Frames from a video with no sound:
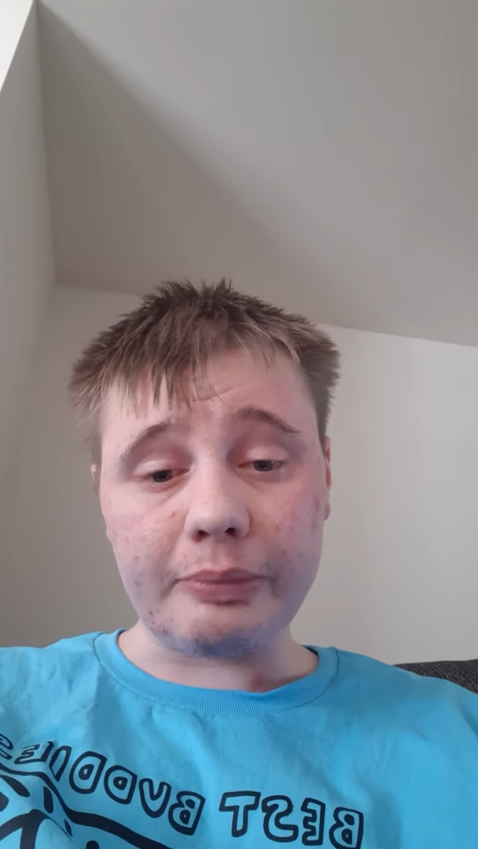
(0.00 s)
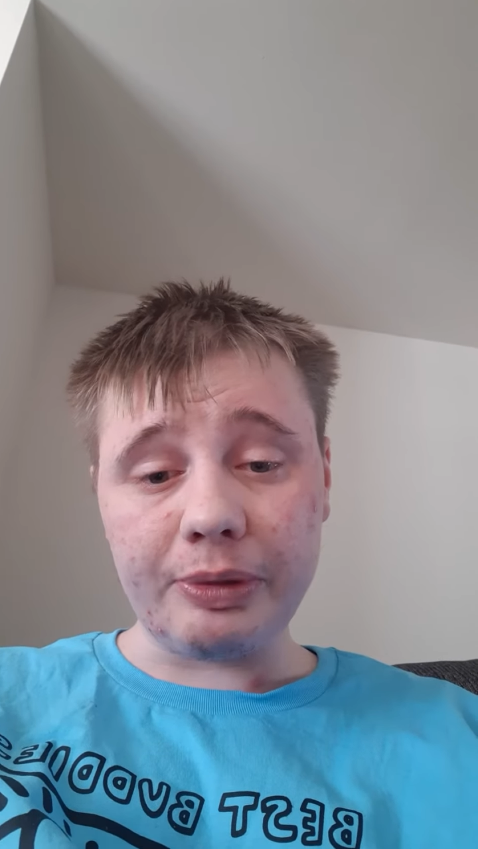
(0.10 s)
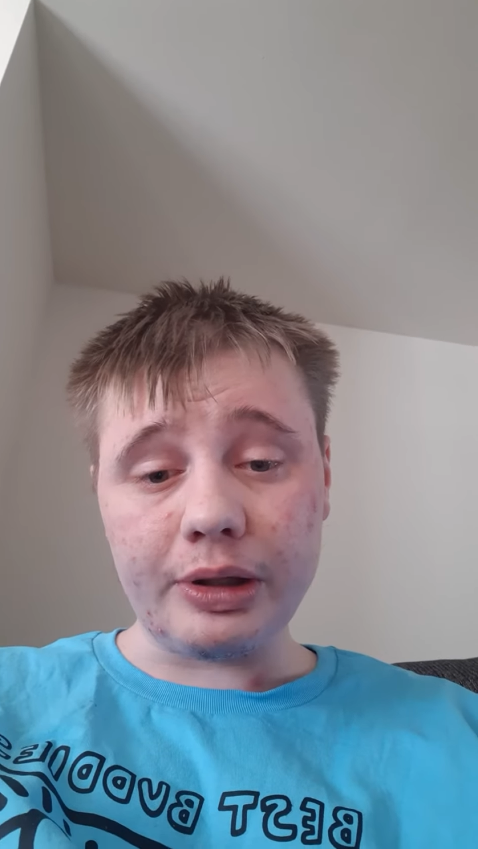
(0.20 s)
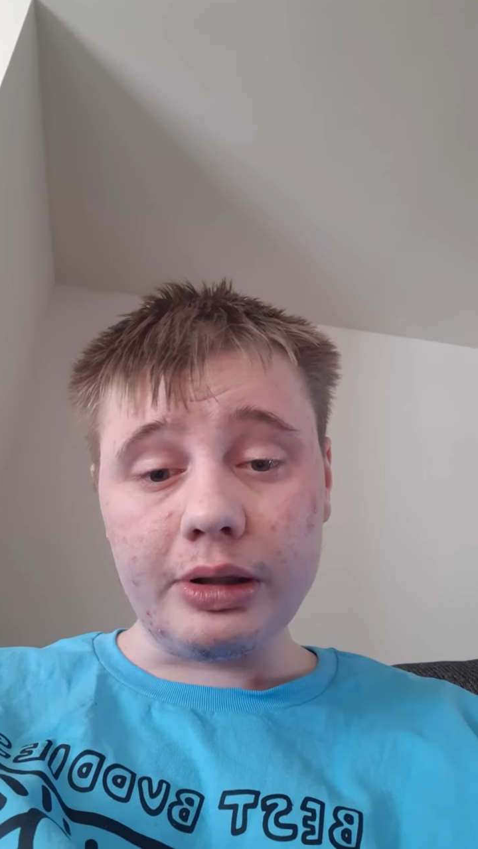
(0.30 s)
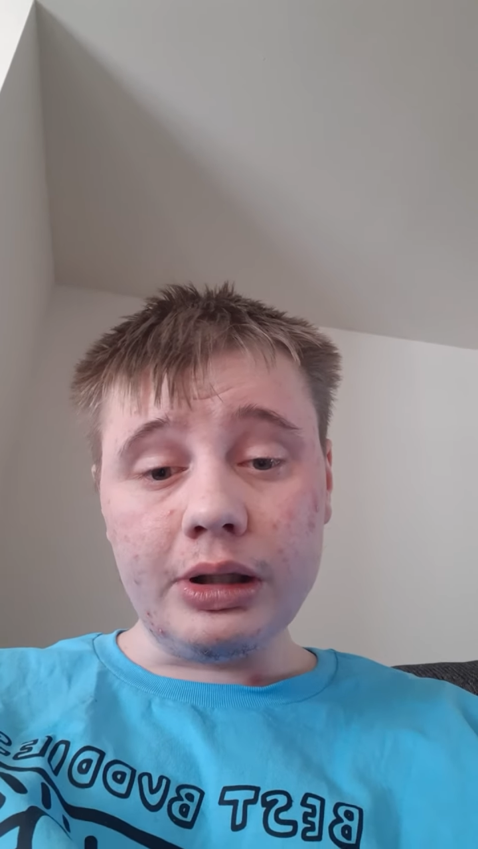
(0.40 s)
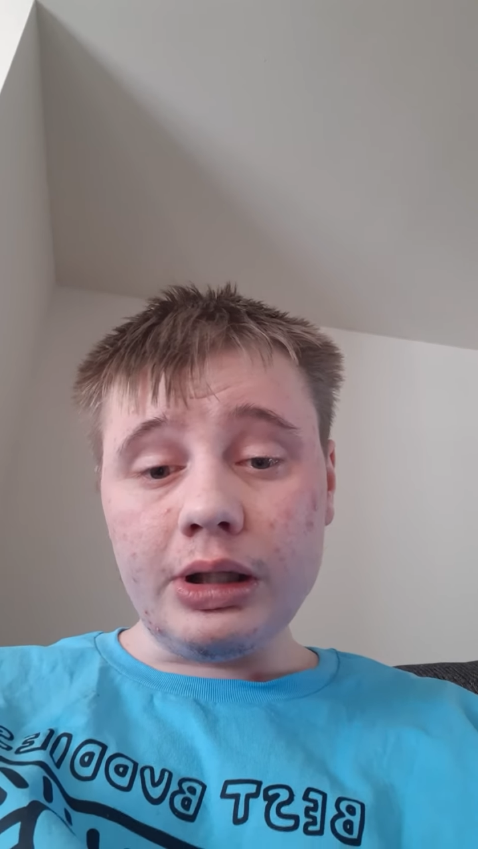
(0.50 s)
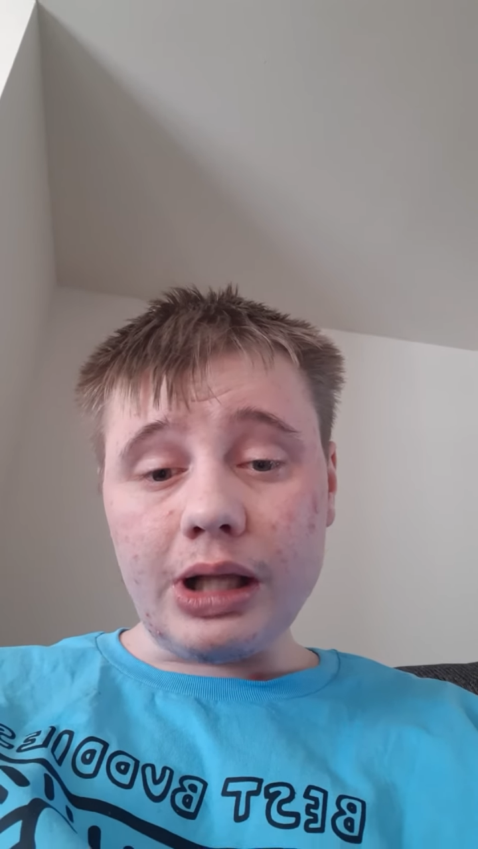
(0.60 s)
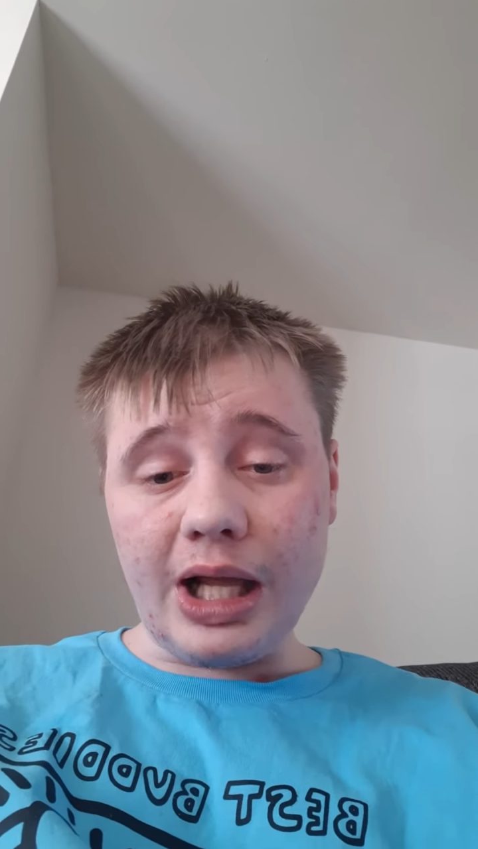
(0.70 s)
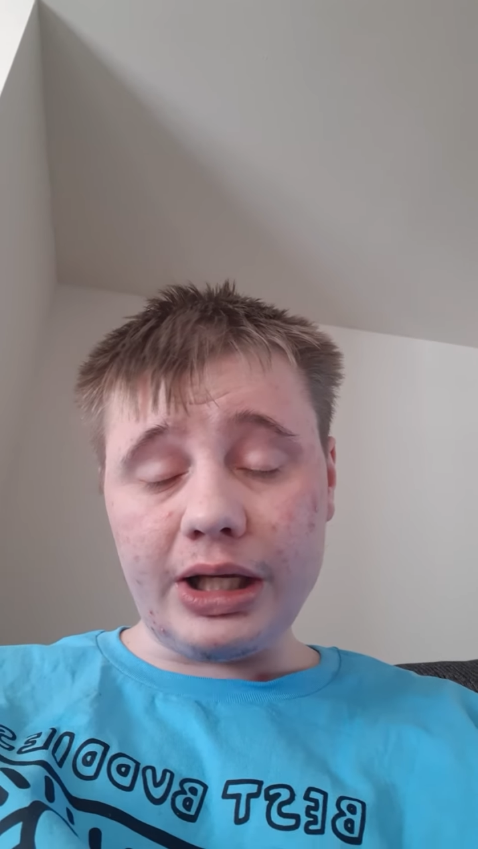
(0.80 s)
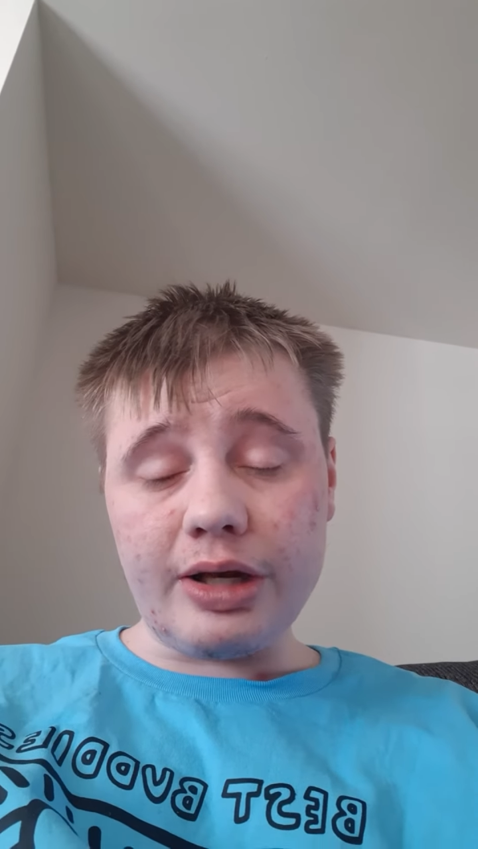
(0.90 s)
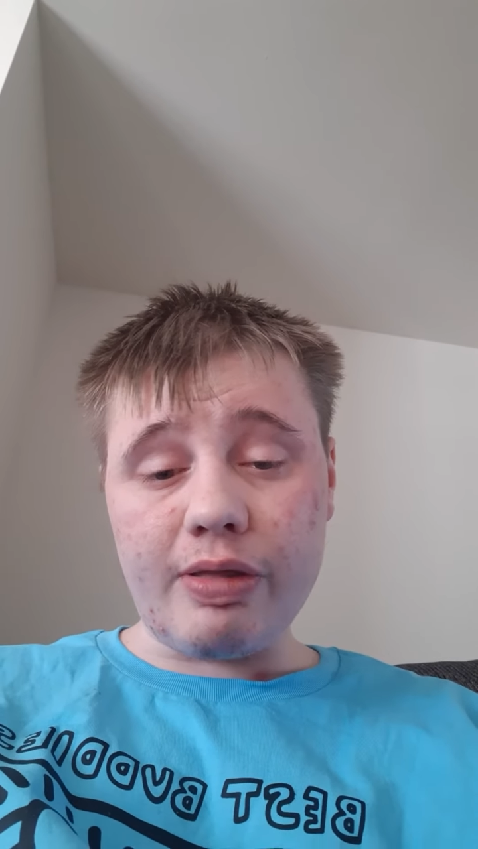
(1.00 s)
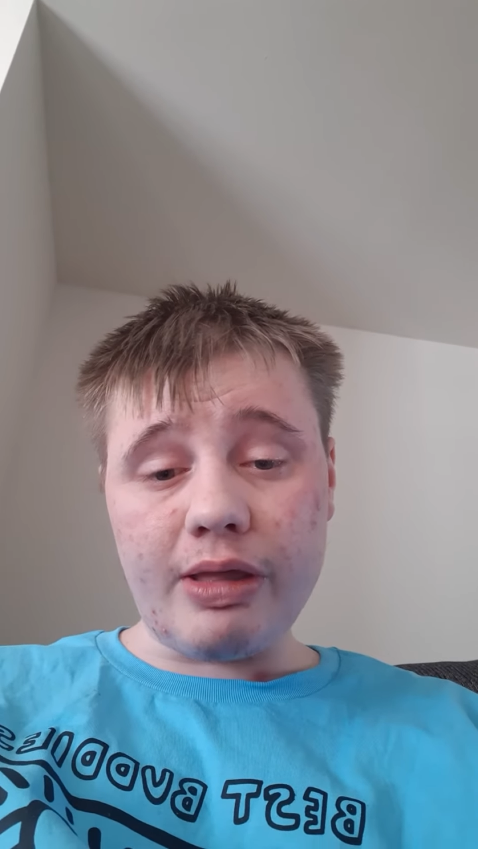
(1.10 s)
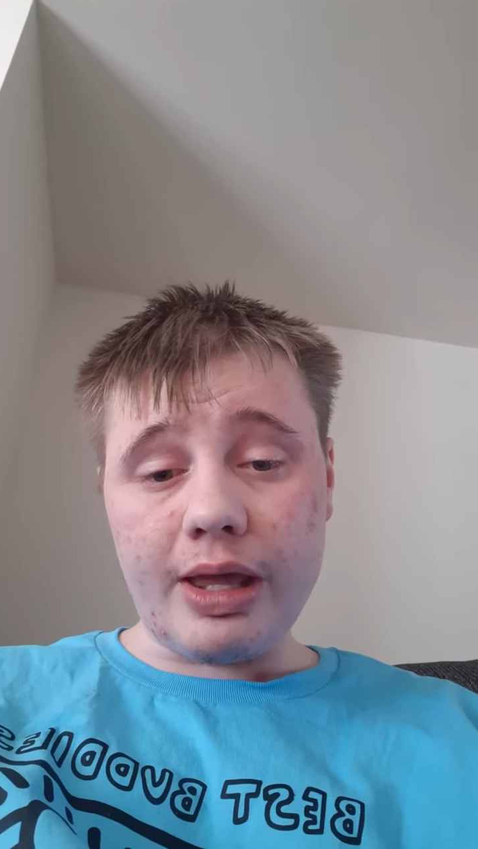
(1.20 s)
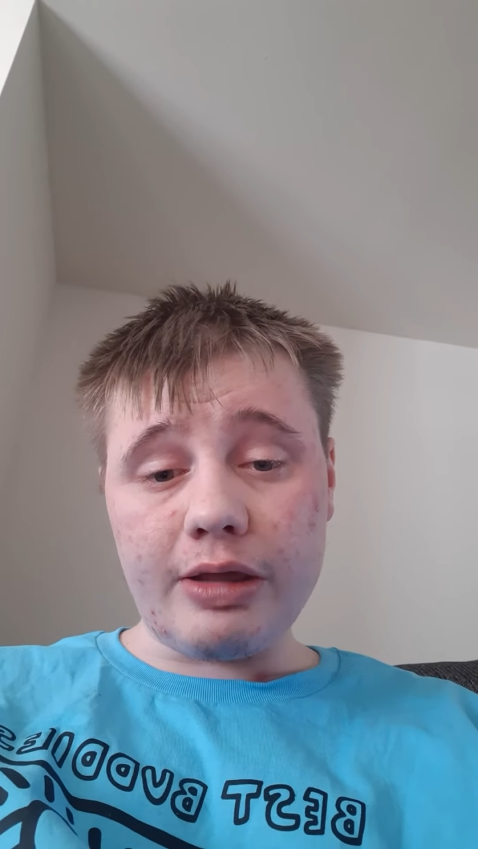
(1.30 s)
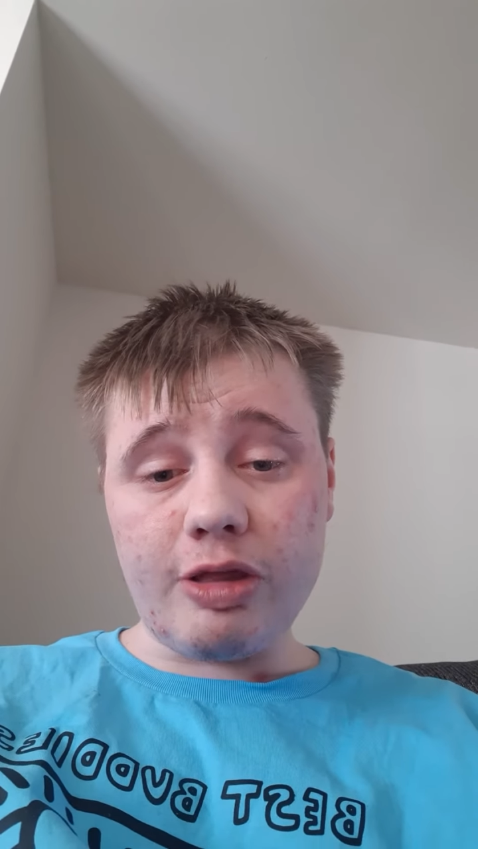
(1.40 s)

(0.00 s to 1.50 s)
But I gotta say,